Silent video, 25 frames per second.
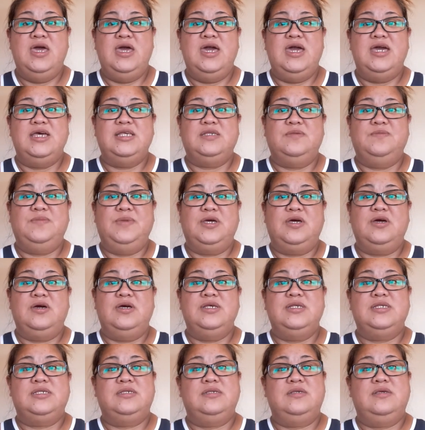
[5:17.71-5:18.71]
It's
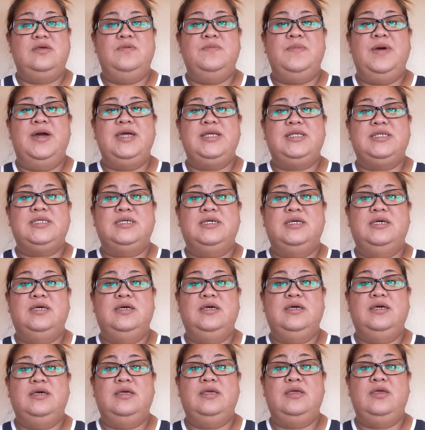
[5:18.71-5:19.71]
because you might,
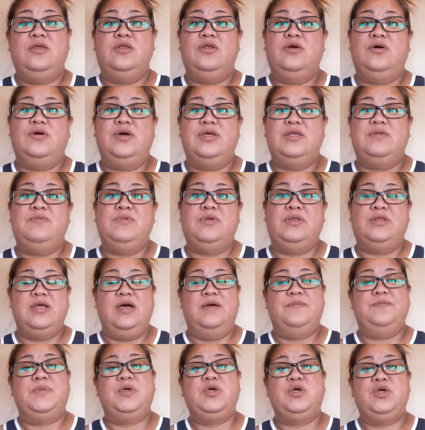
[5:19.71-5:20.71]
you know, it will
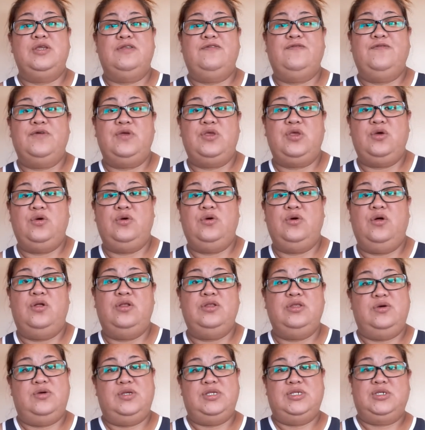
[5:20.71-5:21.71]
not be good for you,
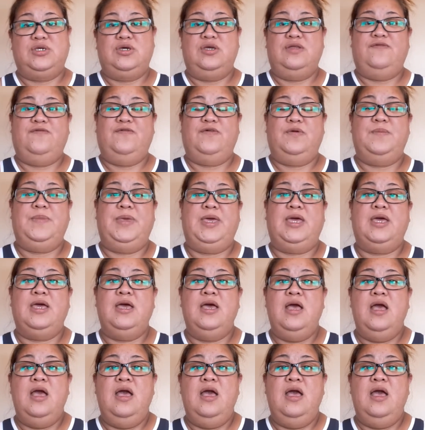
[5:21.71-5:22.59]
although it's good for me.